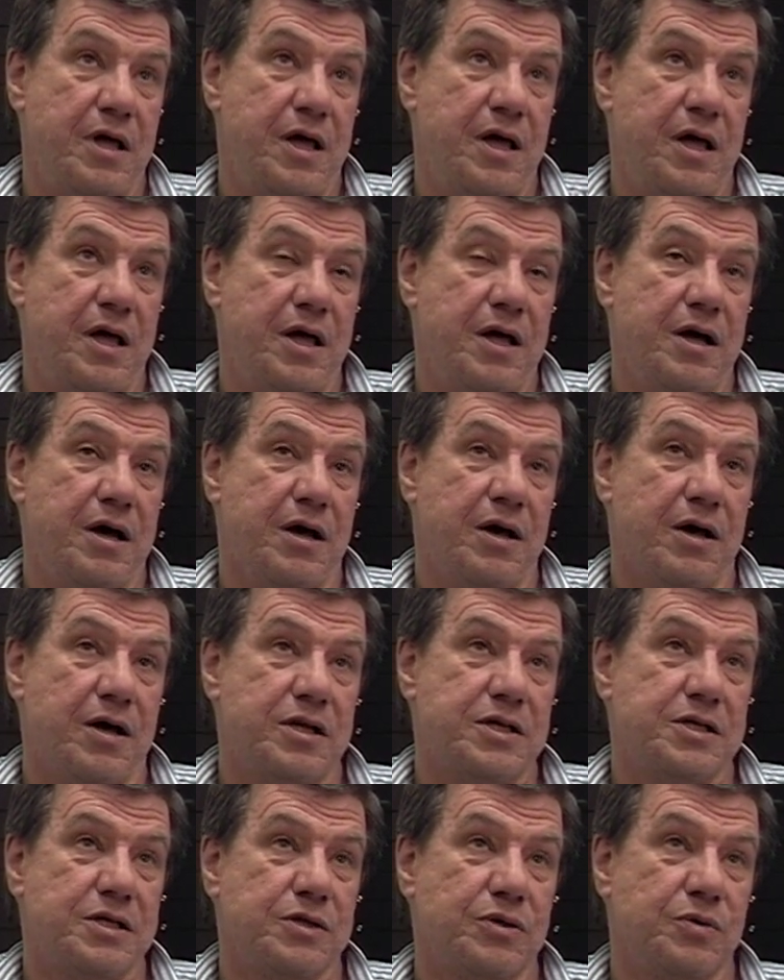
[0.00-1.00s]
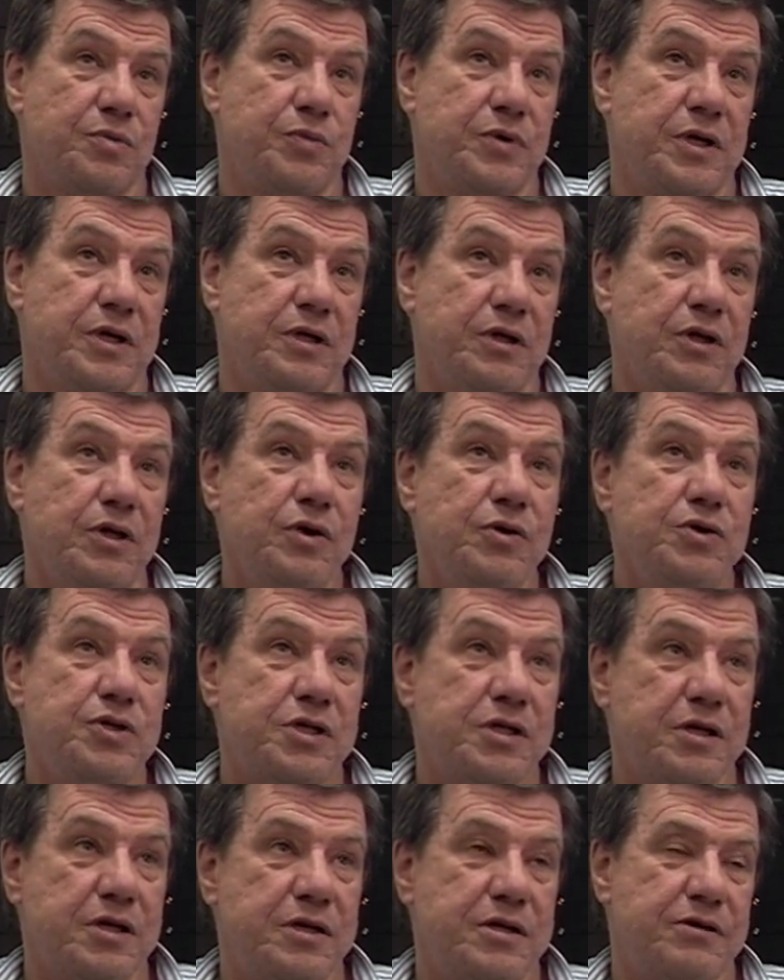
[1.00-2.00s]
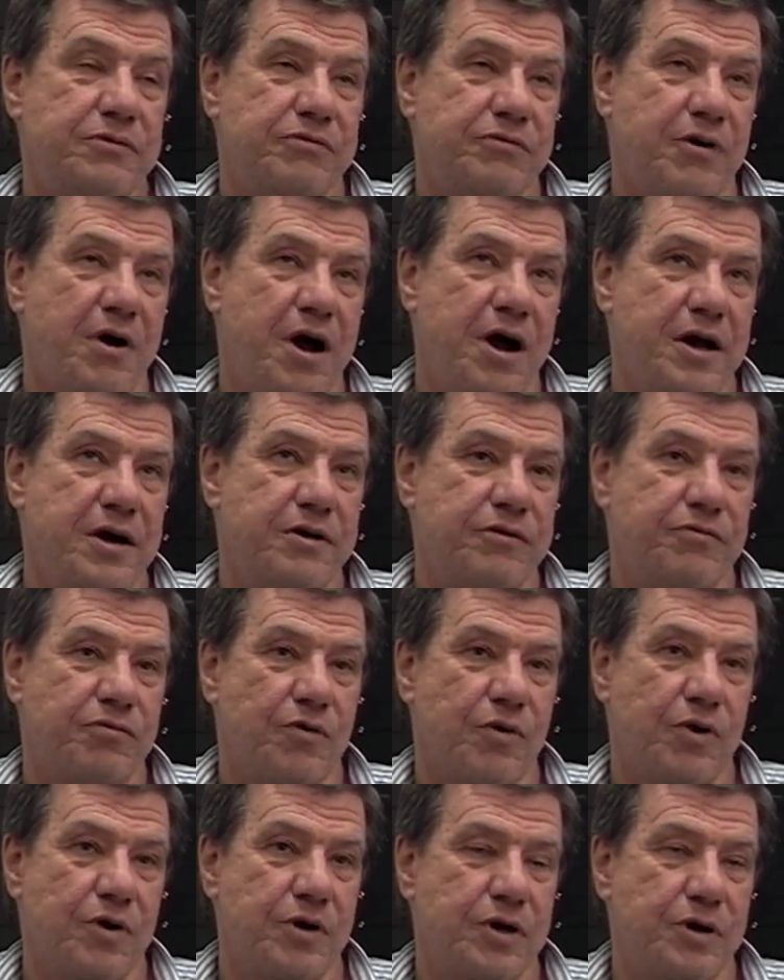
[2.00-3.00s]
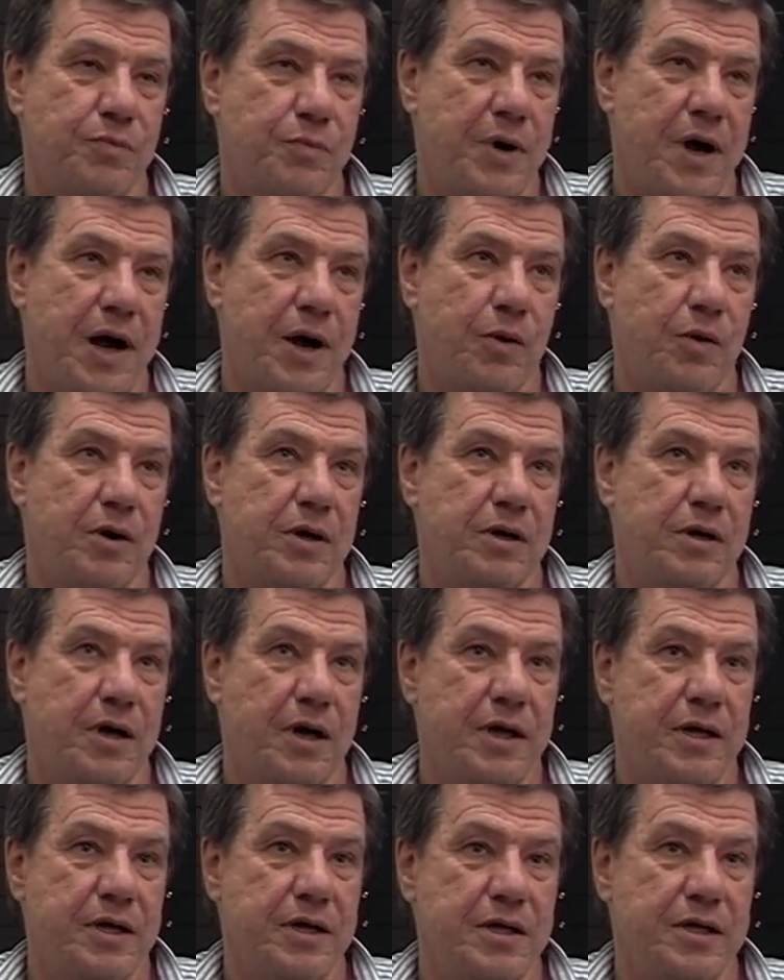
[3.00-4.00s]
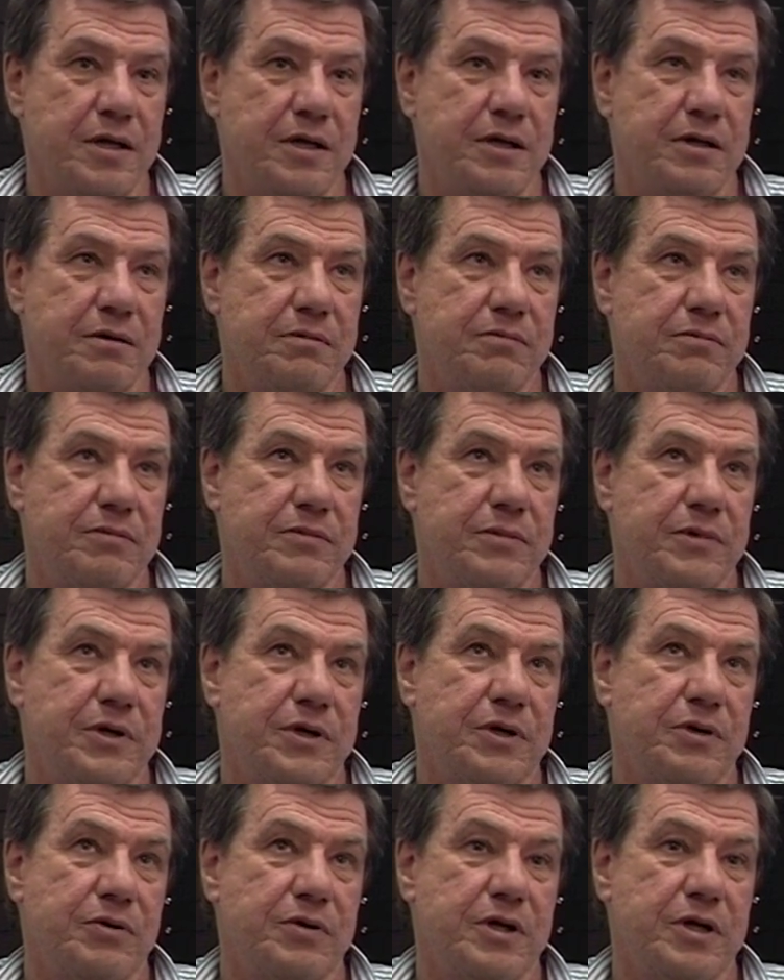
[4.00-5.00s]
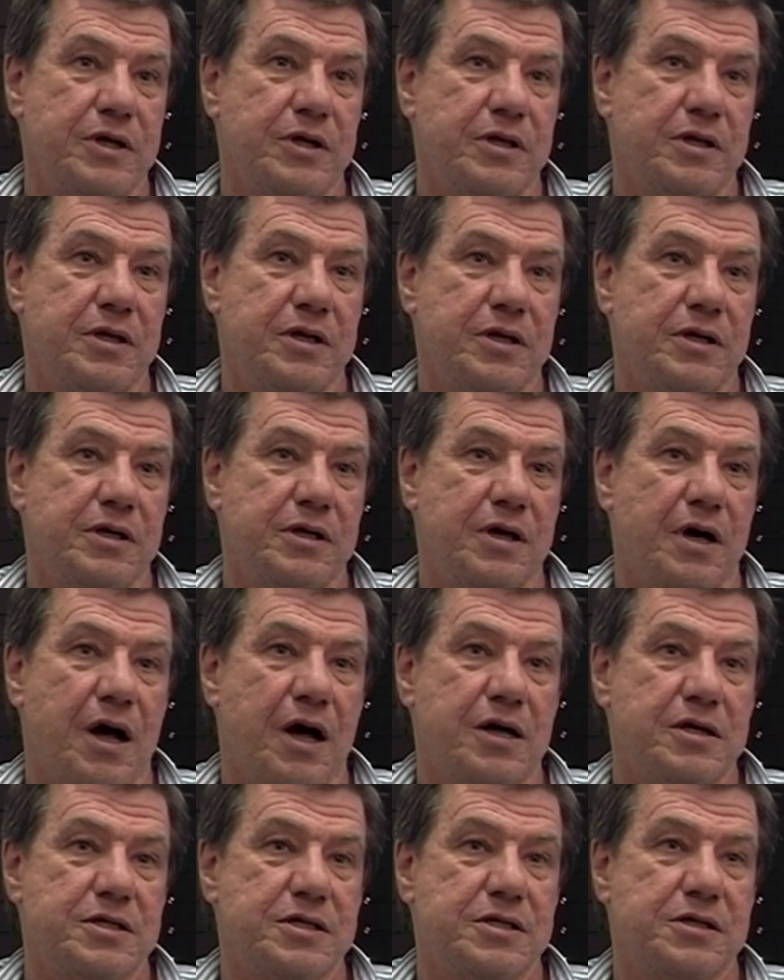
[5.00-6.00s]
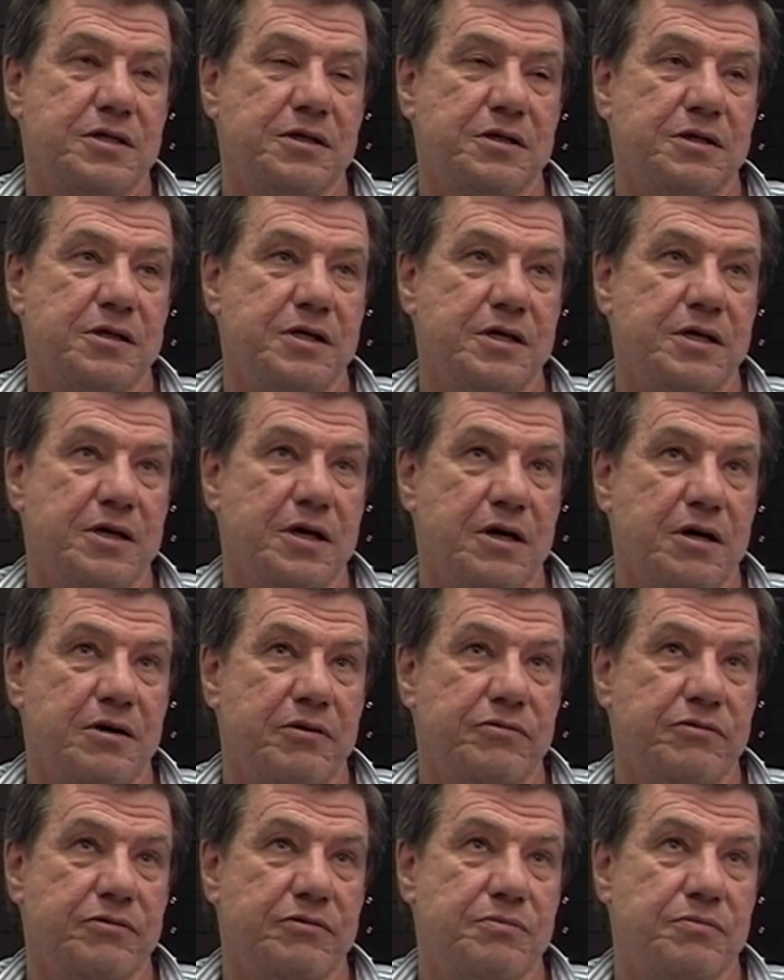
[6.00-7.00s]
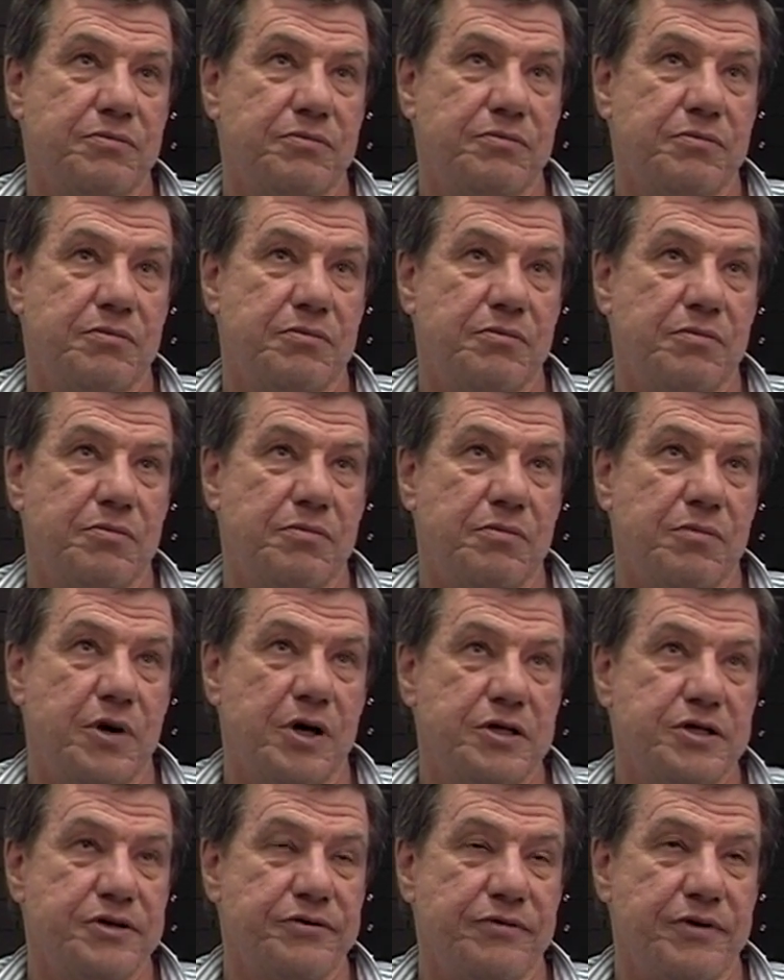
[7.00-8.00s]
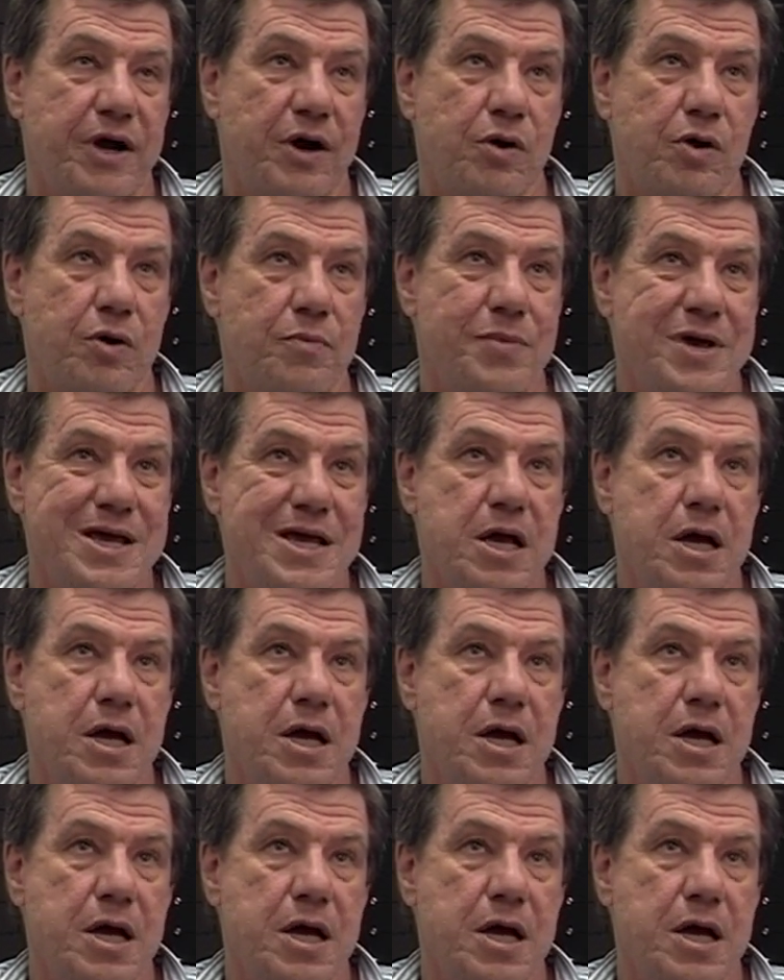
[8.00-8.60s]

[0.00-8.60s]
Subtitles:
a hostile but loosely defined foreign power, i.e., the hostility of much of Araby,